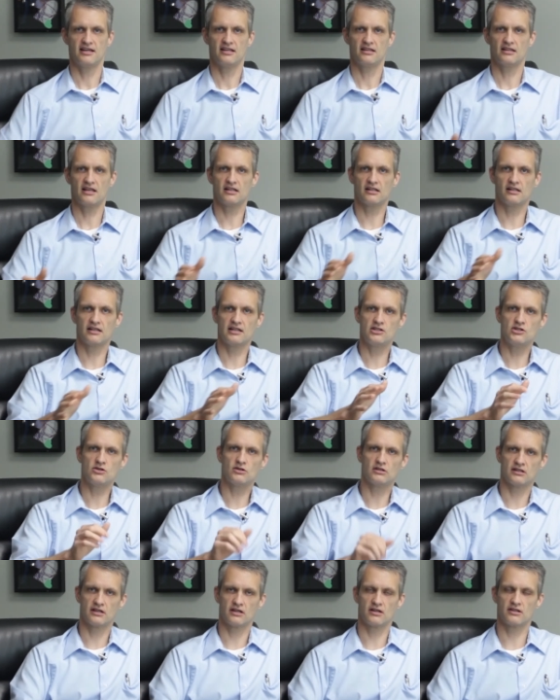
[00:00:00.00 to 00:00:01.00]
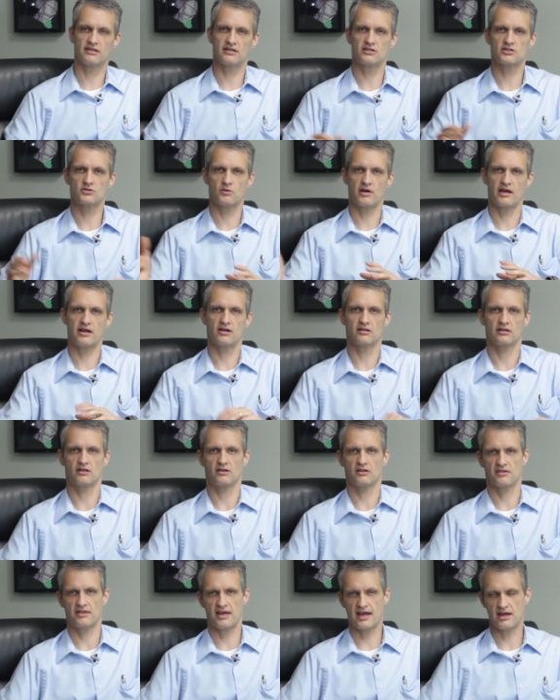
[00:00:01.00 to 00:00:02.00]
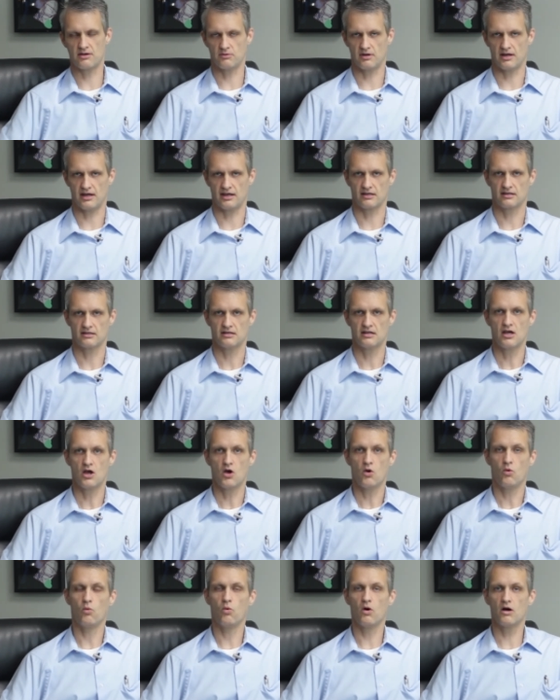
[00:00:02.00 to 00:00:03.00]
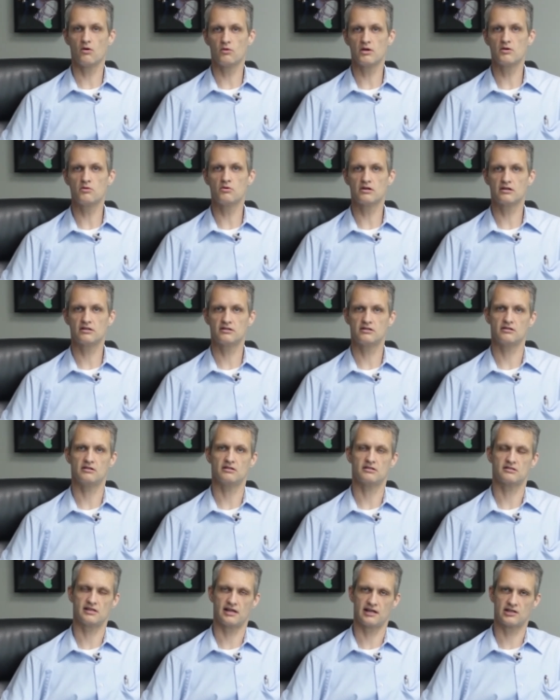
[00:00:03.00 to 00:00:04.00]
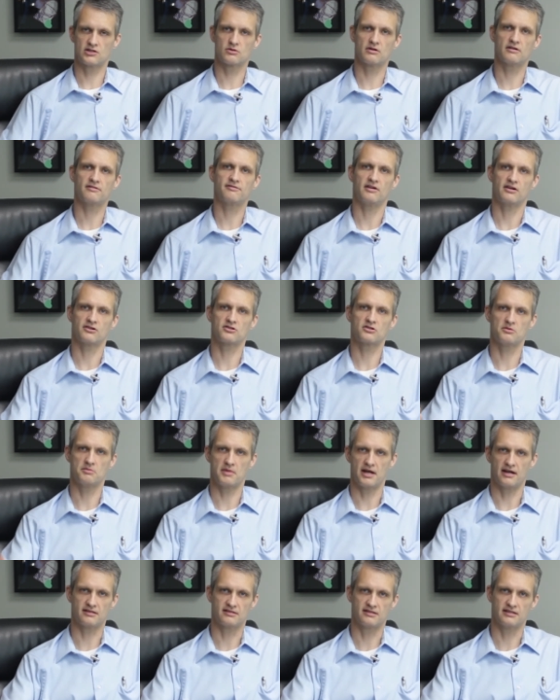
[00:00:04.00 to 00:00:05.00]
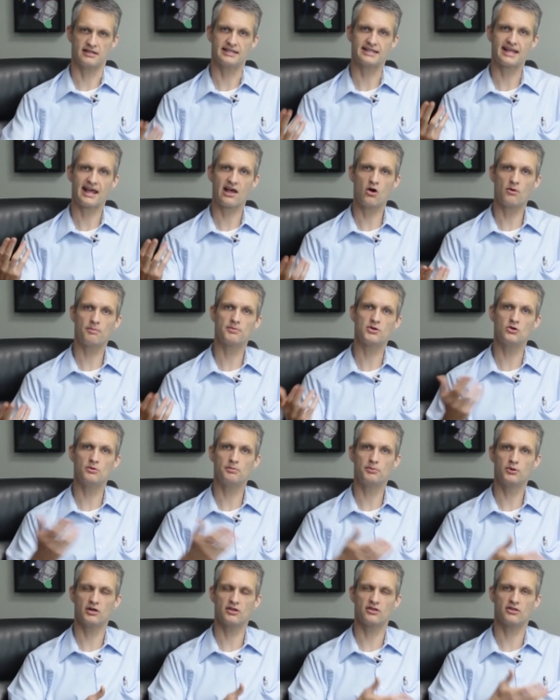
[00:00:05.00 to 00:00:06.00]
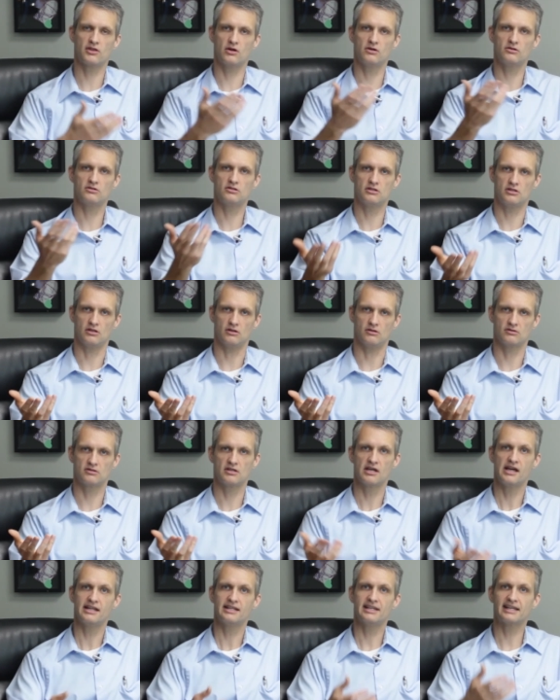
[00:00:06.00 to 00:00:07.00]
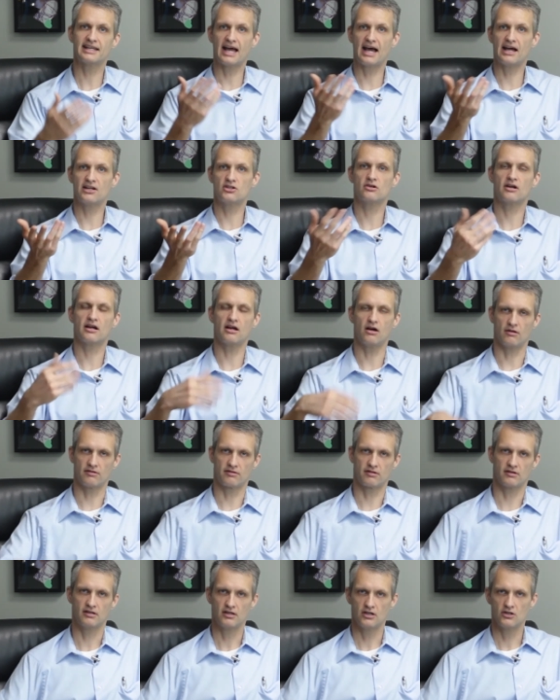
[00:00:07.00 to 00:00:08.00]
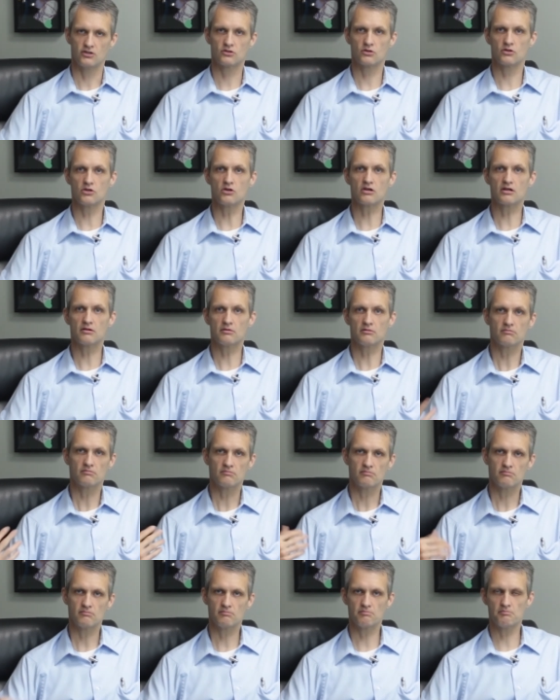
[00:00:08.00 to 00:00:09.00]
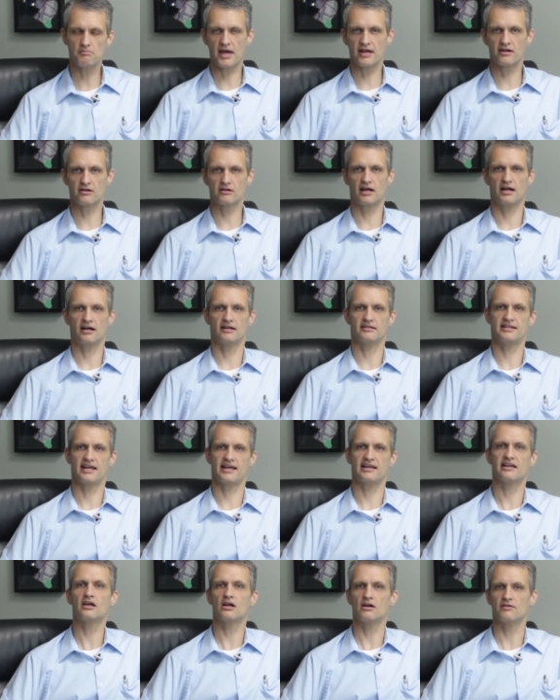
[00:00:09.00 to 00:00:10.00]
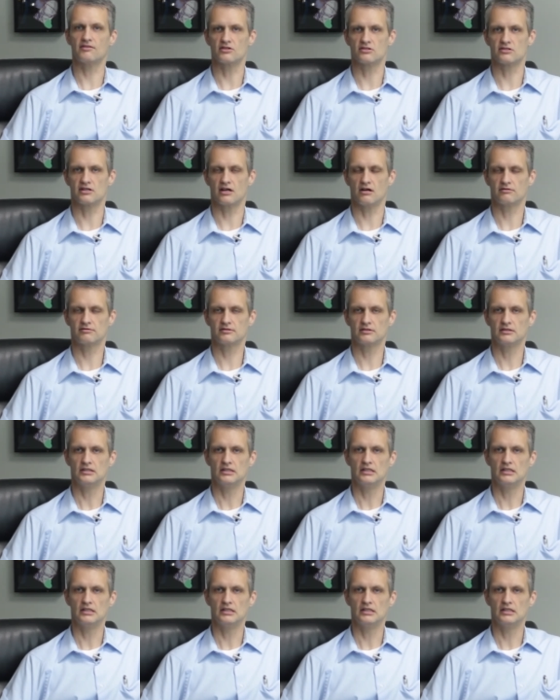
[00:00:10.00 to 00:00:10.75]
They lean you a little this way or a little that way. What we want to do at Sanctuary Functional Medicine is help you put those to use to guide your health so you can better uh, take care of yourself.